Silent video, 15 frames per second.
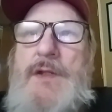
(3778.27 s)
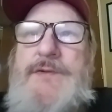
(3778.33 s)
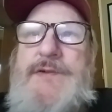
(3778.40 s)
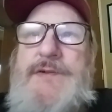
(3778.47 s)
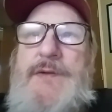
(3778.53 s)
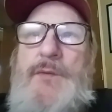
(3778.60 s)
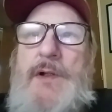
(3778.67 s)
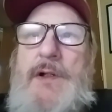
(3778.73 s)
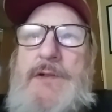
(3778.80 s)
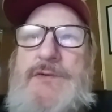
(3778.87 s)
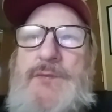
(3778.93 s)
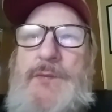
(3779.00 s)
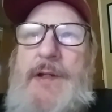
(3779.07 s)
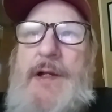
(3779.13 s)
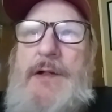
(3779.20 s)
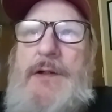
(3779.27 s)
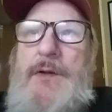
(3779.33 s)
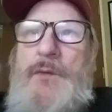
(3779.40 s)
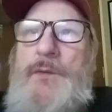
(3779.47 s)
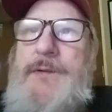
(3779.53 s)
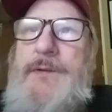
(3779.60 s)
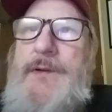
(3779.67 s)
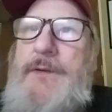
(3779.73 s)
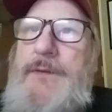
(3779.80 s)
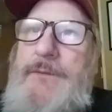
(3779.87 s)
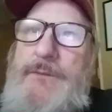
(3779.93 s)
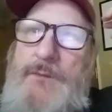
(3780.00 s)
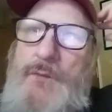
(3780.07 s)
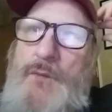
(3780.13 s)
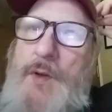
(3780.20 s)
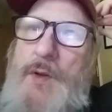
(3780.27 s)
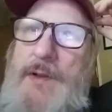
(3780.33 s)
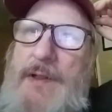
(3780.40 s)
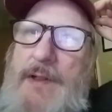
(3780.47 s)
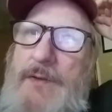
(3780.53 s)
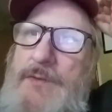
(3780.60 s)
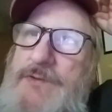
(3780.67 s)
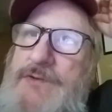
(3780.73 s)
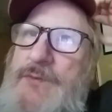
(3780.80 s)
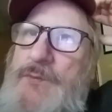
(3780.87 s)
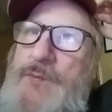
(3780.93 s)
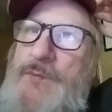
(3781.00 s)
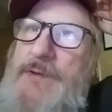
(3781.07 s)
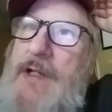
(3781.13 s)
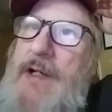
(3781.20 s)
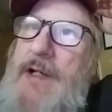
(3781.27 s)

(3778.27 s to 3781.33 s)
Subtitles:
let's see what else we got going here. What else do we